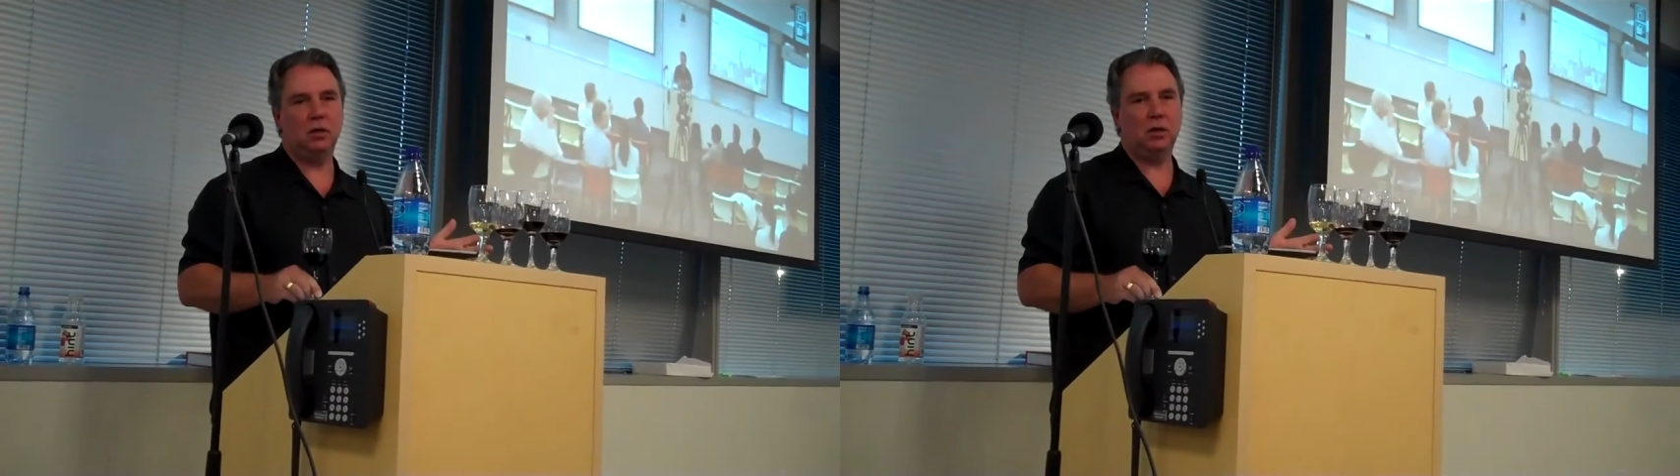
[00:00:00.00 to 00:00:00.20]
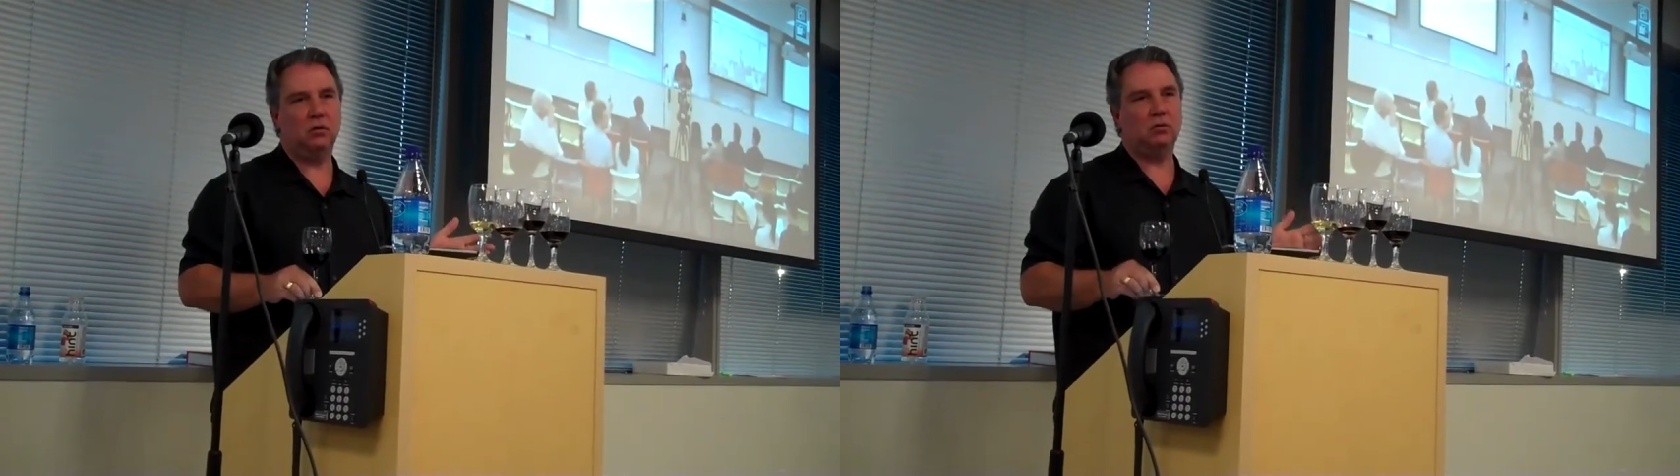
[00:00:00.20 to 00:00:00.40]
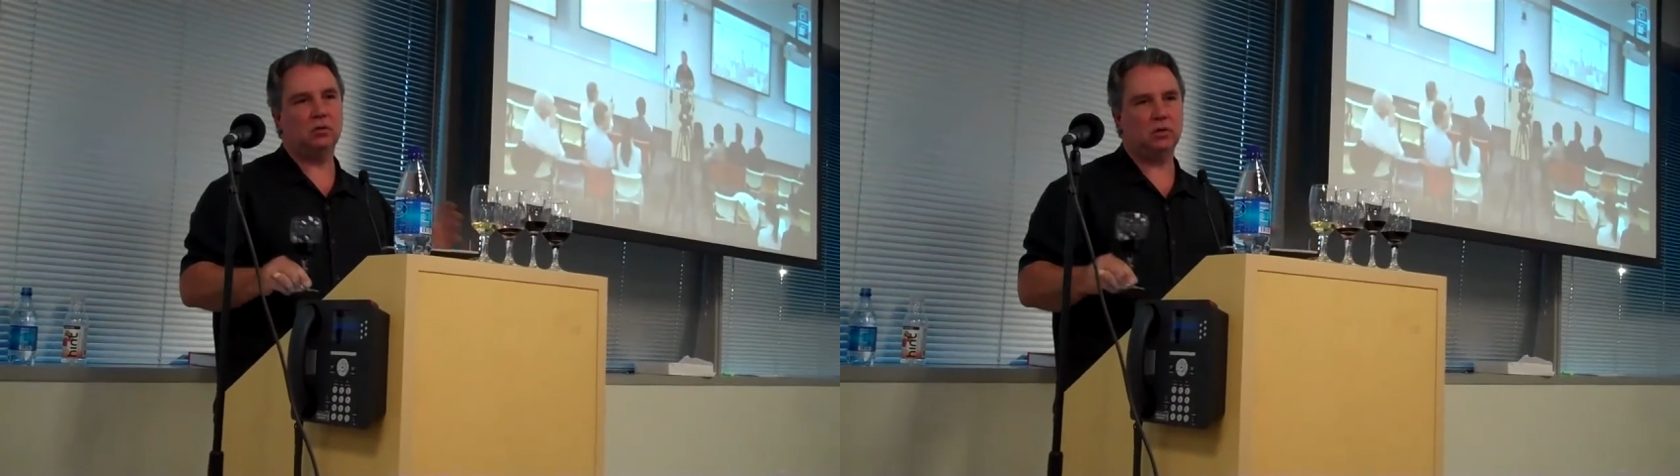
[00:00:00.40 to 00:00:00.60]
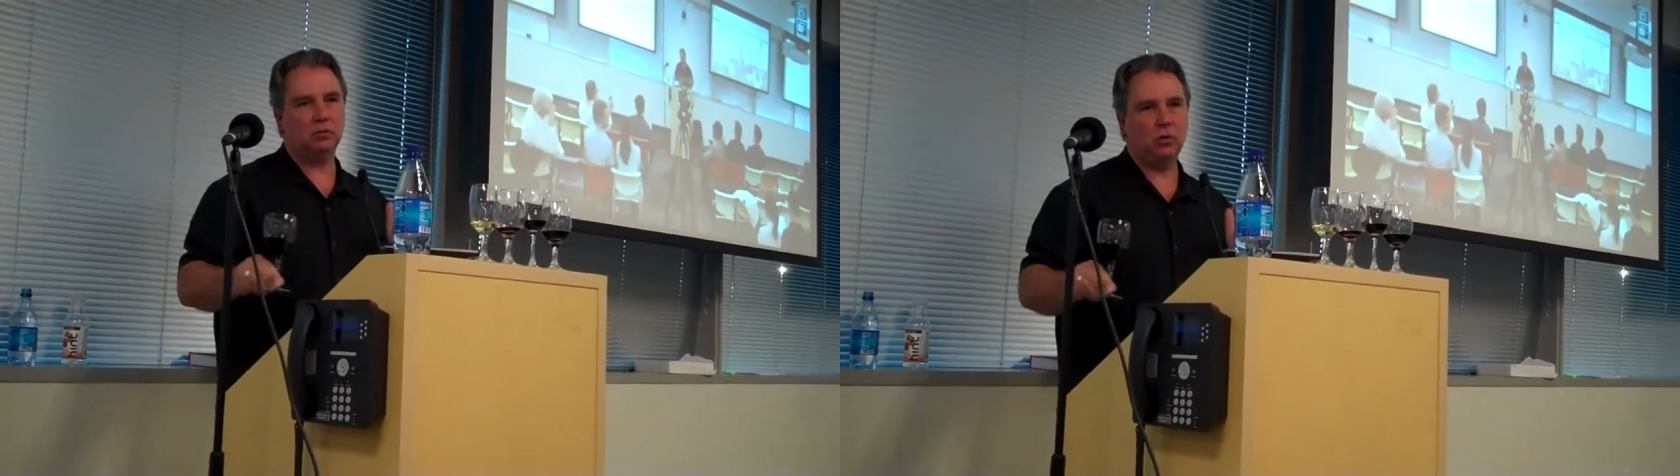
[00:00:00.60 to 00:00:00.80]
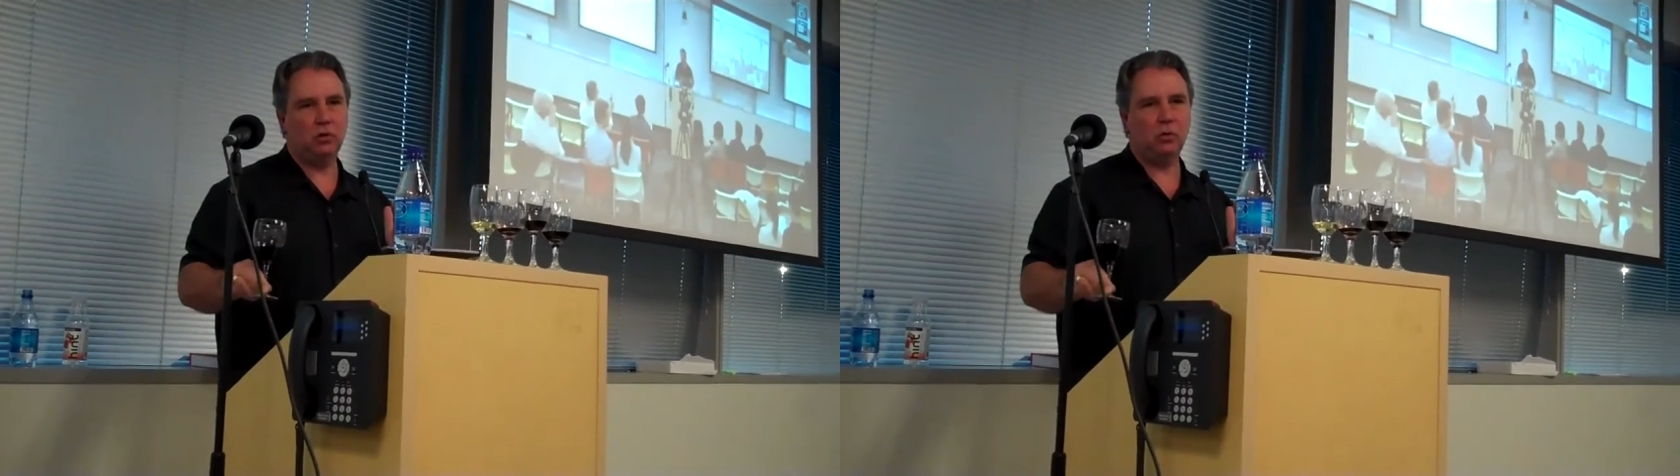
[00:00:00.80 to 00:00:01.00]
year
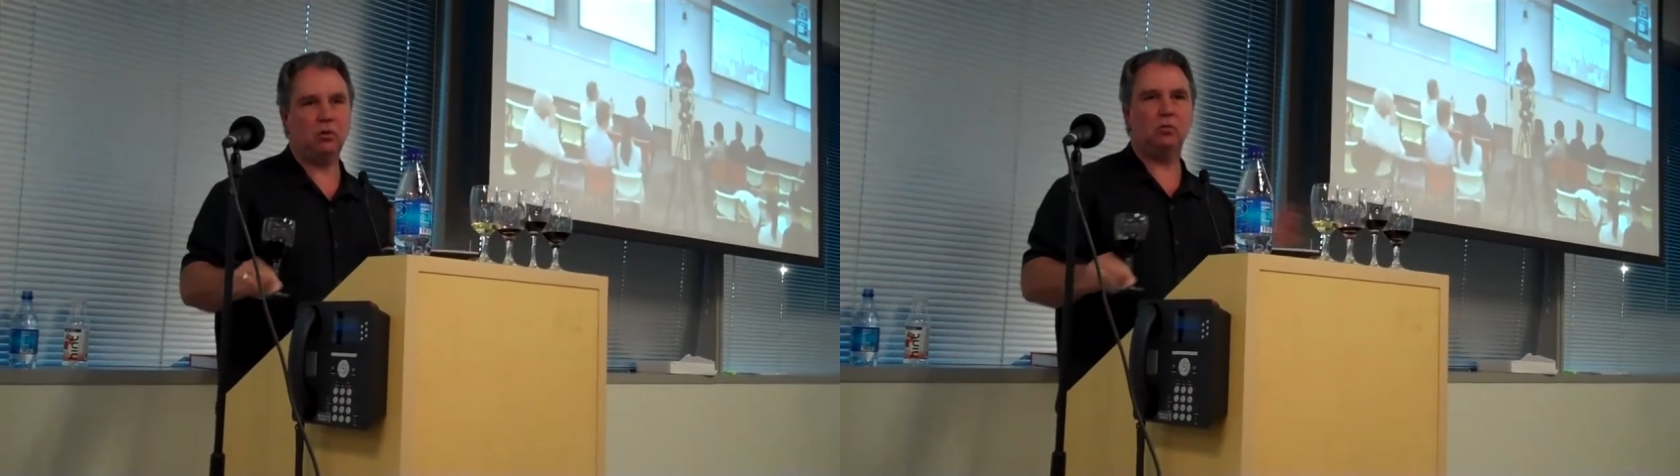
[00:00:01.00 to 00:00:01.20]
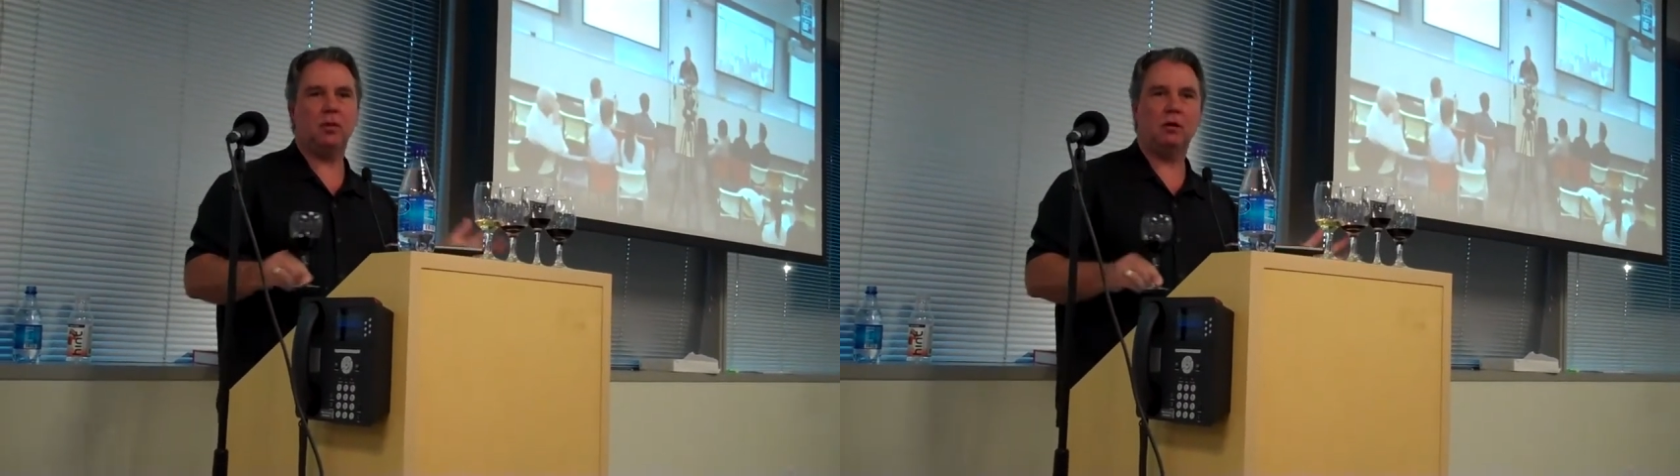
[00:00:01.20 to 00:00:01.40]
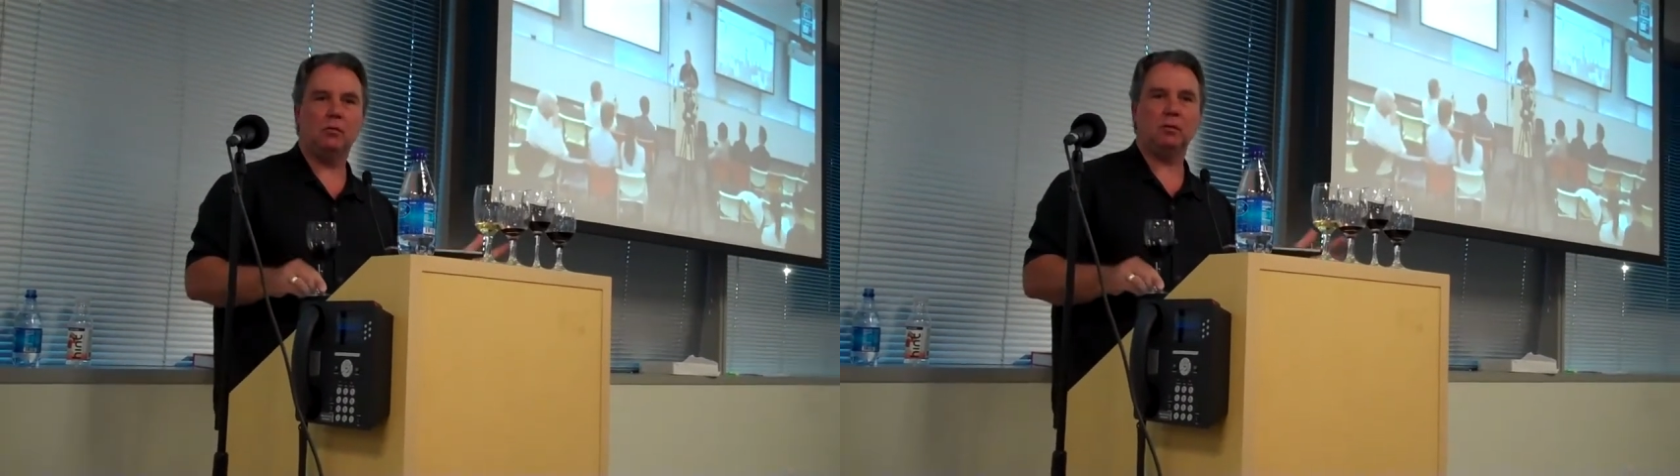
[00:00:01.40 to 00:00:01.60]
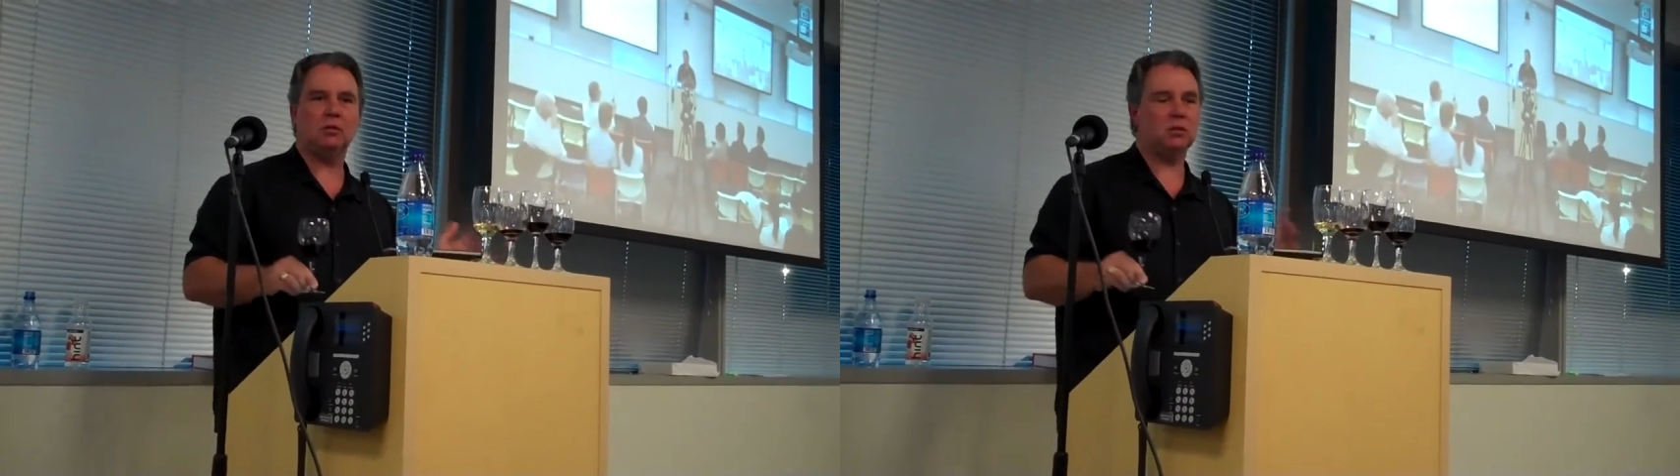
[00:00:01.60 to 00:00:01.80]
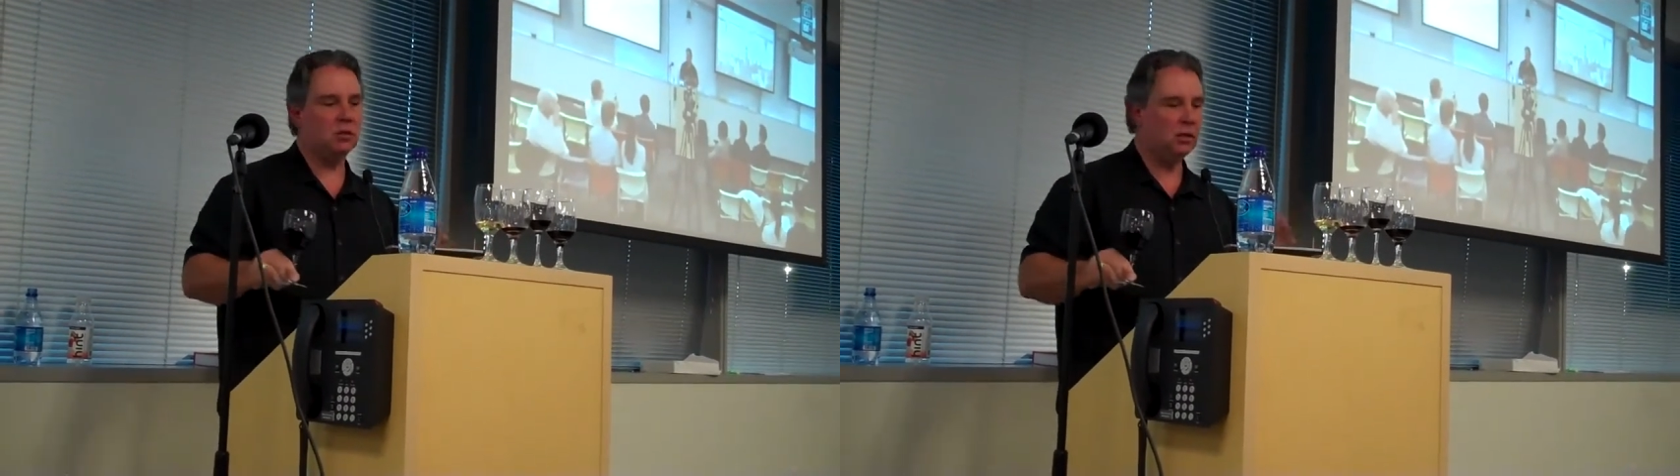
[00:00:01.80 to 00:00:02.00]
some new oak
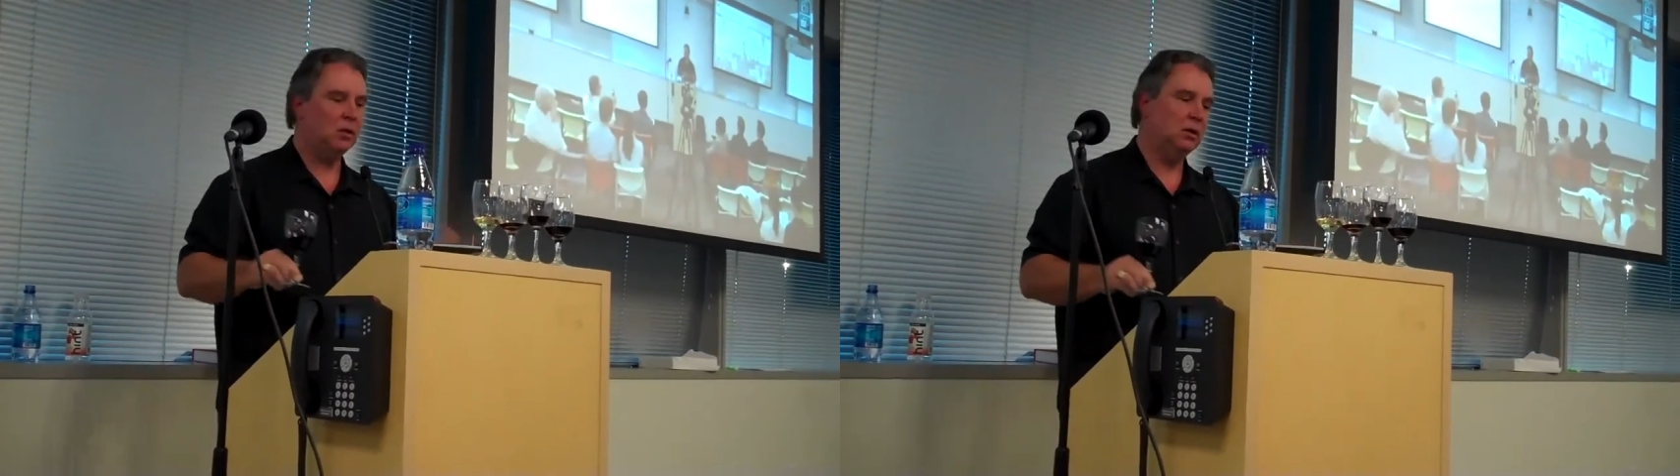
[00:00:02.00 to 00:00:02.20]
barrels.